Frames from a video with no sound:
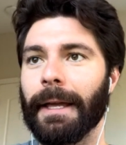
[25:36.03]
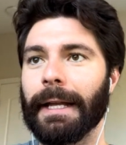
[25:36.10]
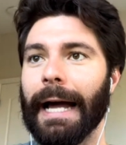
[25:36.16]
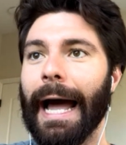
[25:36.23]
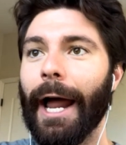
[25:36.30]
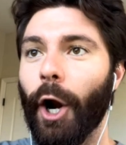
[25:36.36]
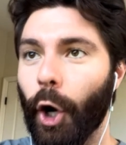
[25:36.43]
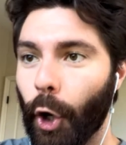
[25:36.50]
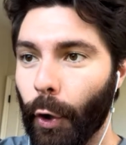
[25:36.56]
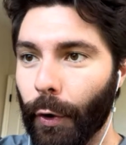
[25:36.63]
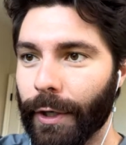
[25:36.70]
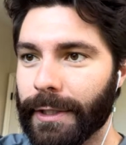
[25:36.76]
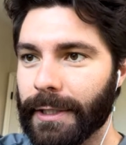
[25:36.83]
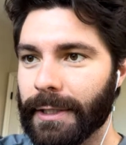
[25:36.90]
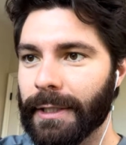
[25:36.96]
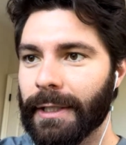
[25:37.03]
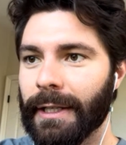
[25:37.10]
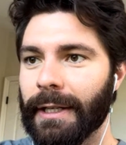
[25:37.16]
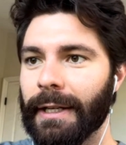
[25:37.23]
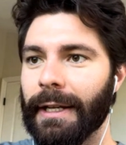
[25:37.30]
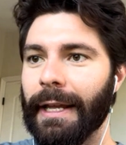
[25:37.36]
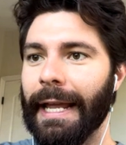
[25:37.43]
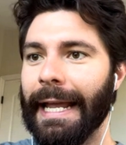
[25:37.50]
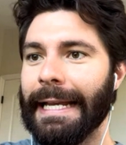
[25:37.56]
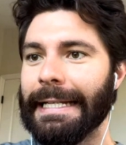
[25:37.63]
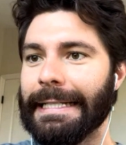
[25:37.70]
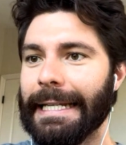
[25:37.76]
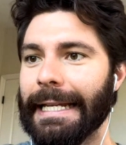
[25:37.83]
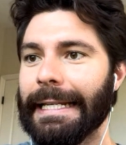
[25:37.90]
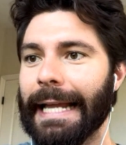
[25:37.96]
got hurt
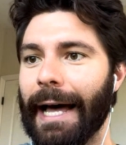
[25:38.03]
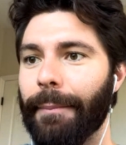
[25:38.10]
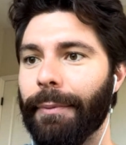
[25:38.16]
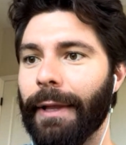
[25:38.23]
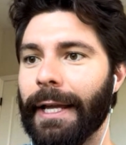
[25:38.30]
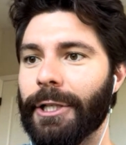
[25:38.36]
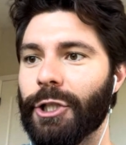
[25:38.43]
and did not play.